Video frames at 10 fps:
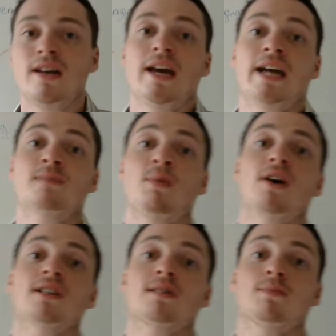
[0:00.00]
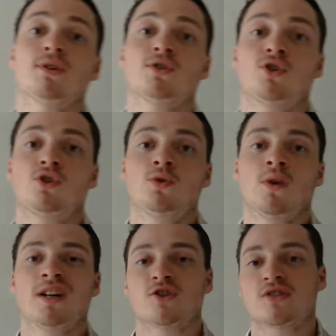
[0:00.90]
It's possible to
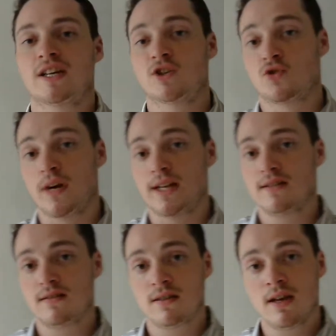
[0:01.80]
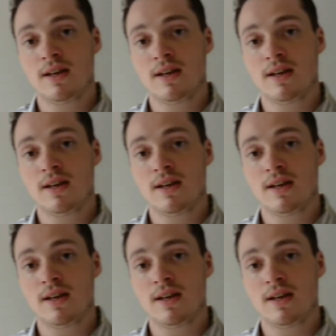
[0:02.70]
understand trends,